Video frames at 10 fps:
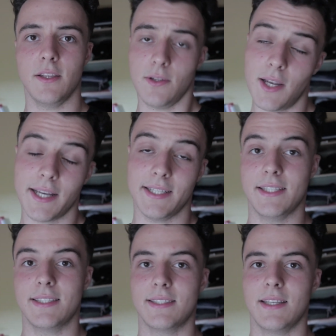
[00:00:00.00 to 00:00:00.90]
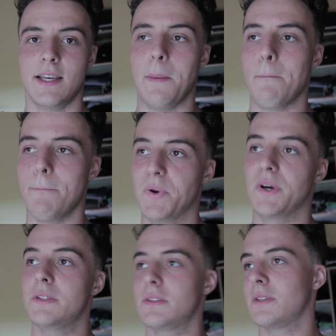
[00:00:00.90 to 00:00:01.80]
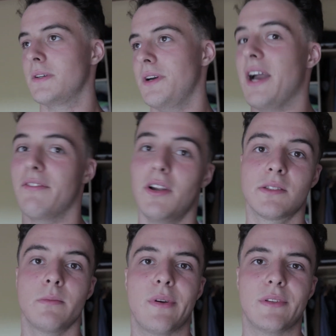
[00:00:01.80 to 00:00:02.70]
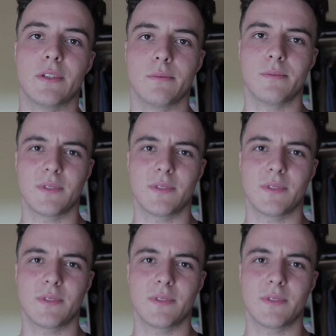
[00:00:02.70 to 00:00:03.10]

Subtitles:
You like this. But I've lost momentum,